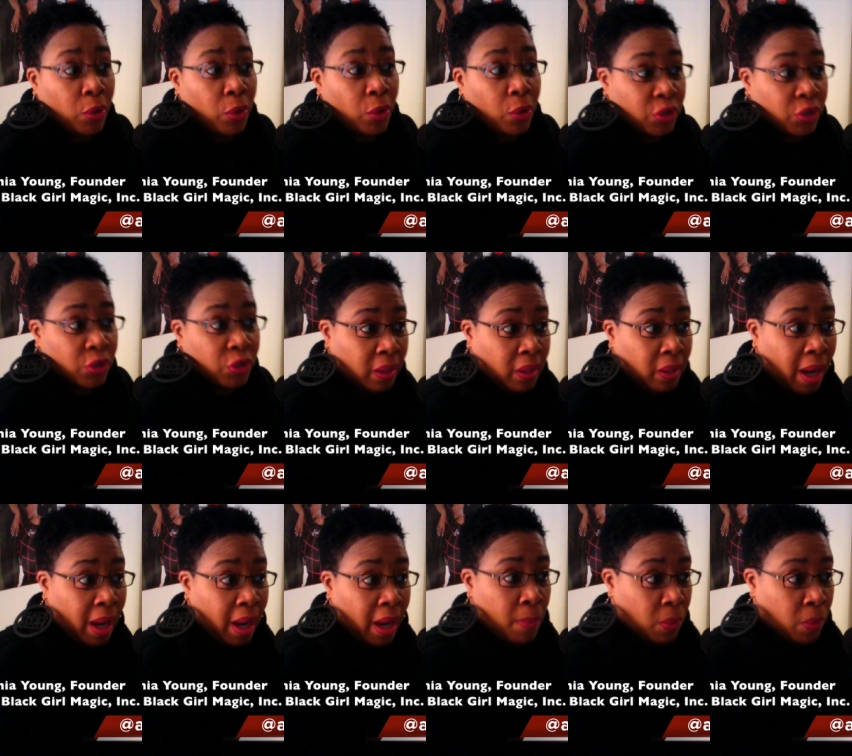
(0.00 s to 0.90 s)
fortunately
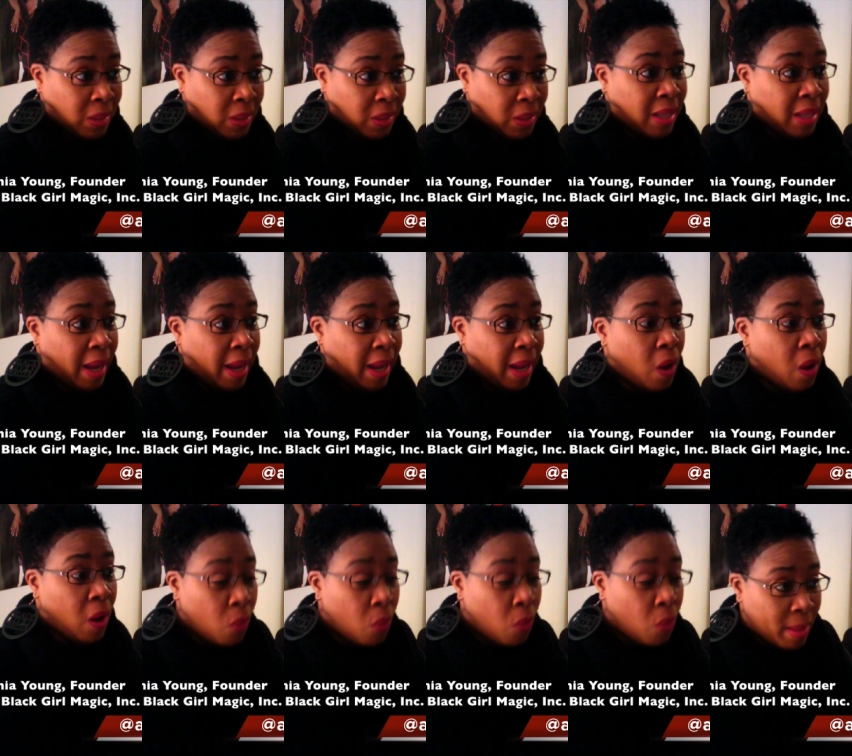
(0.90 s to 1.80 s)
able to stay
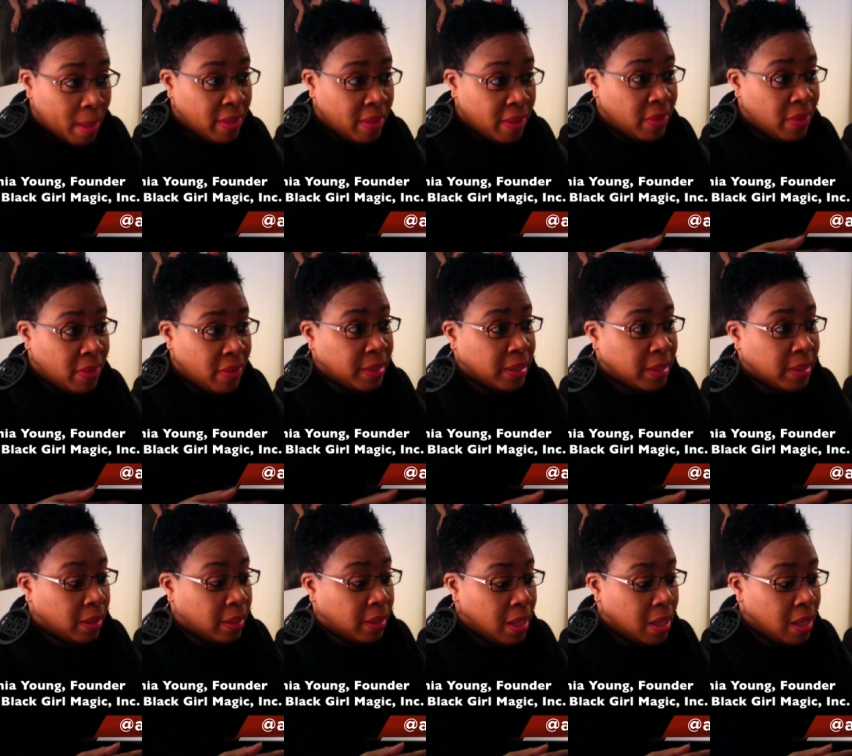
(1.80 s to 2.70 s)
home. And then there's
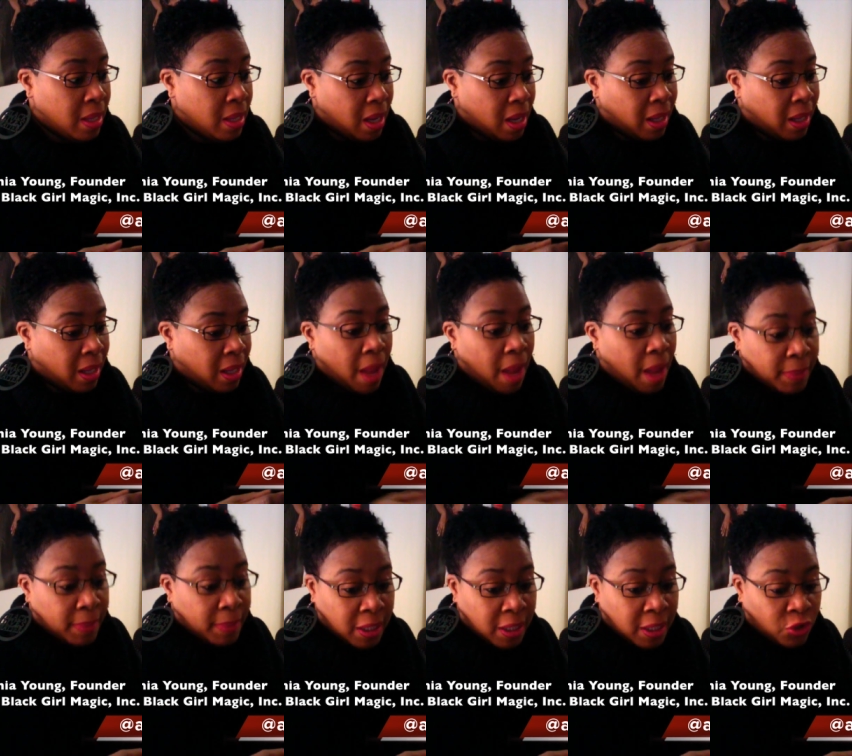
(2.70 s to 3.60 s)
a
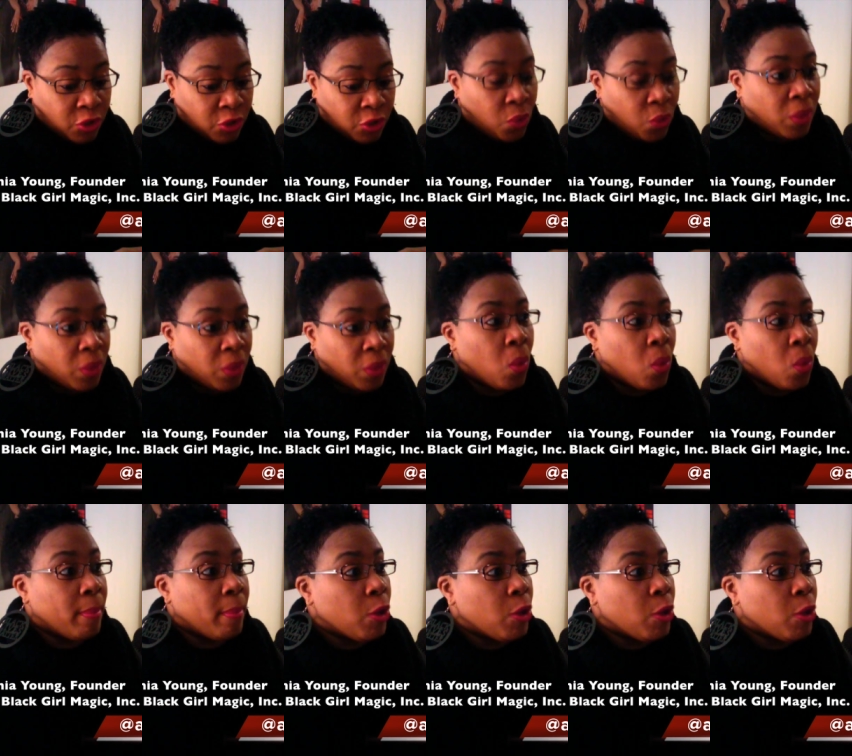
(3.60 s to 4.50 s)
competition, or the
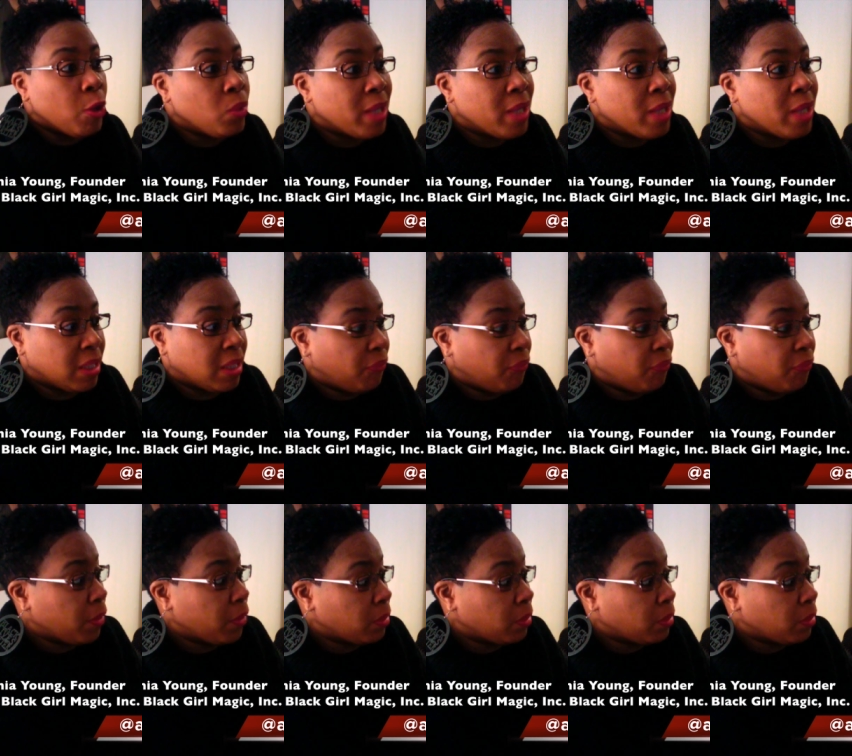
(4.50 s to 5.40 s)
woman who doesn't
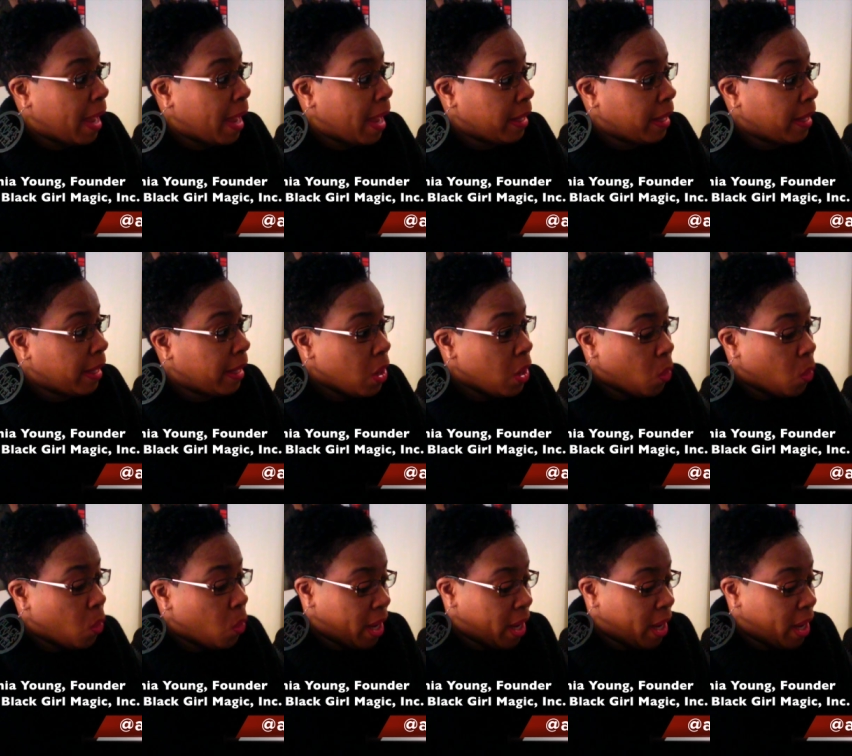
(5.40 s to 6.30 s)
feel like,
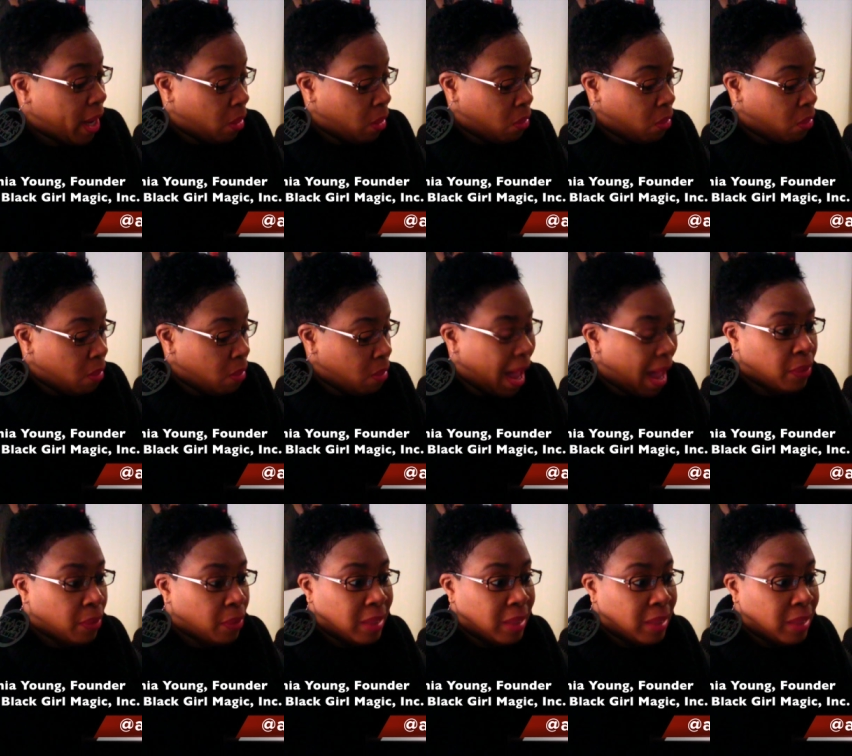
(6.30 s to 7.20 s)
well,
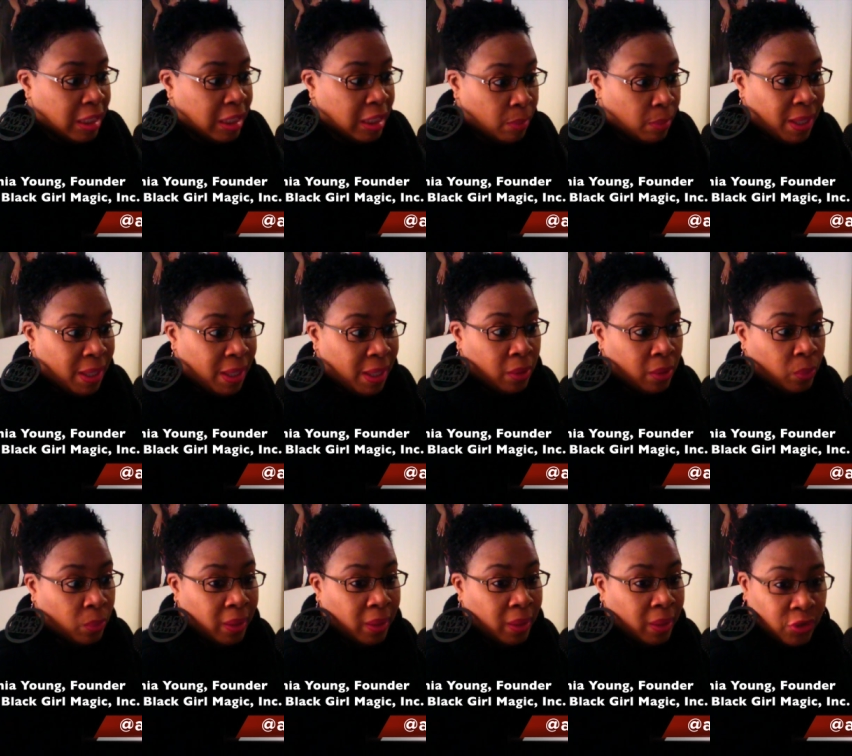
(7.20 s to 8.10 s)
I don't need to be in
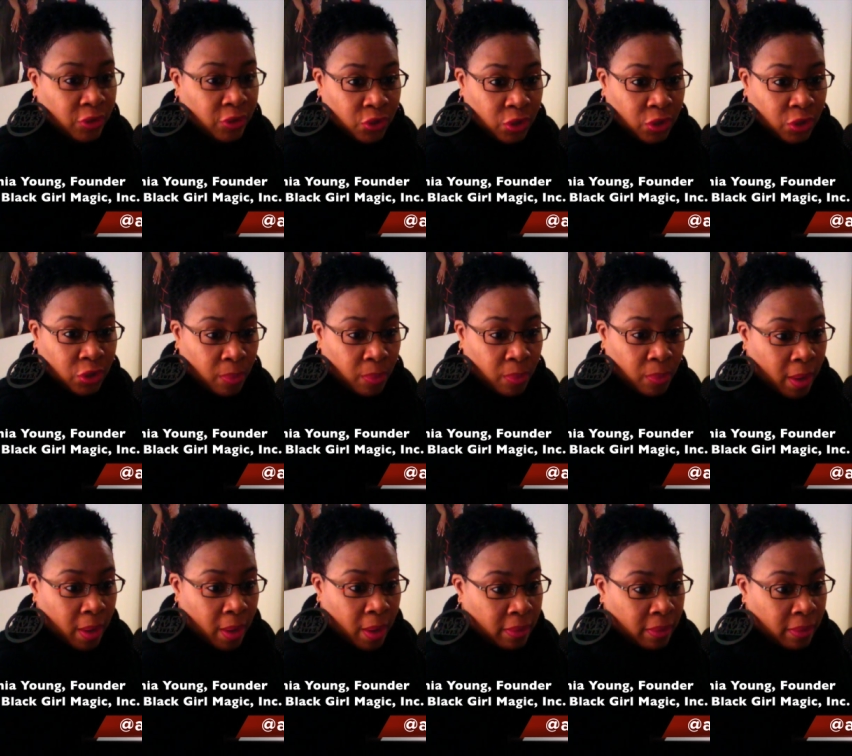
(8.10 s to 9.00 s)
a relationship,
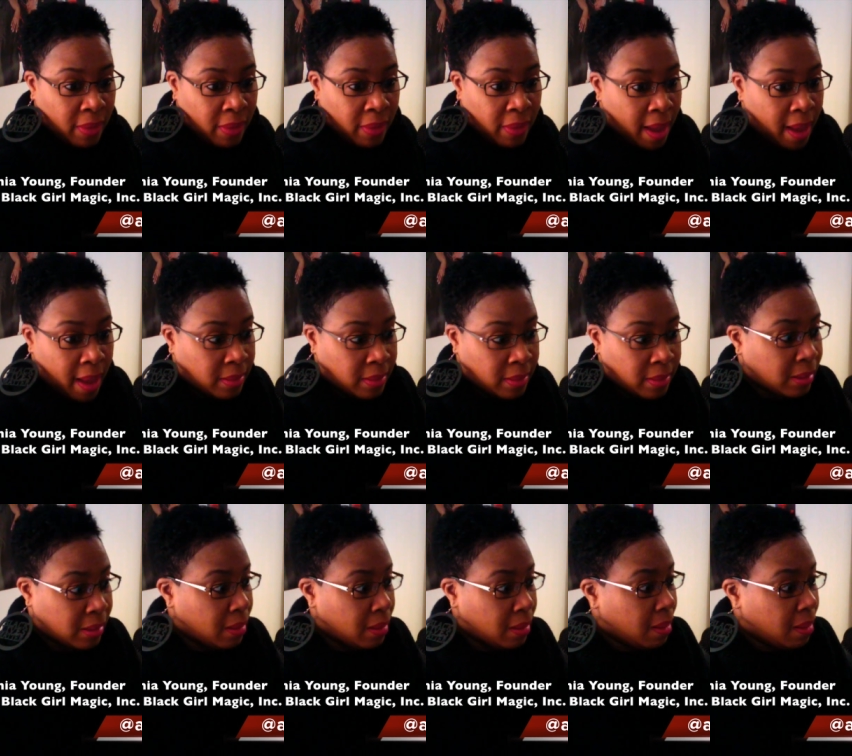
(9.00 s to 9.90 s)
whether
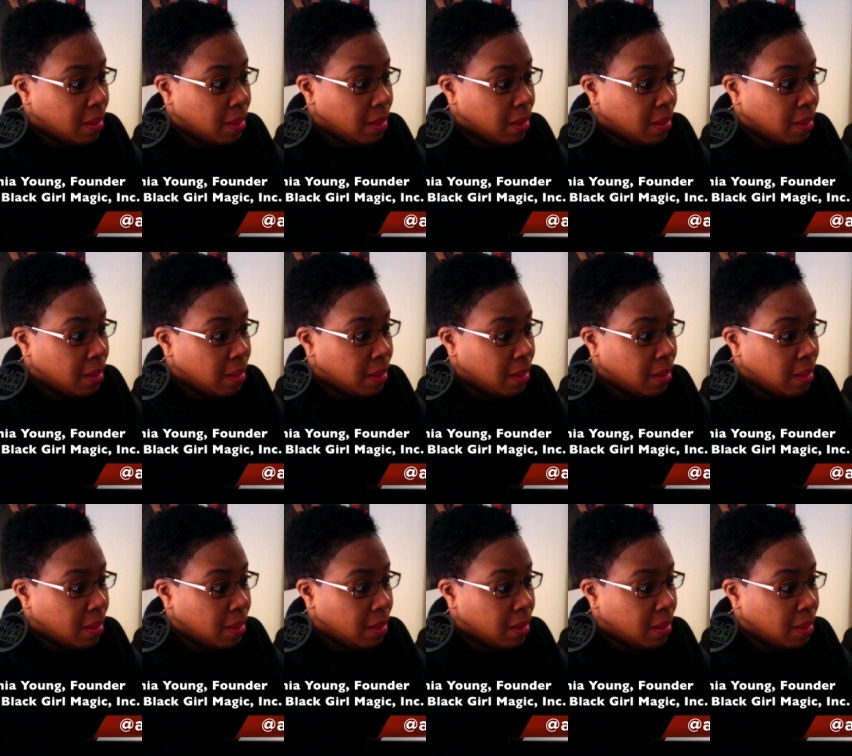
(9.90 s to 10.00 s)
that's,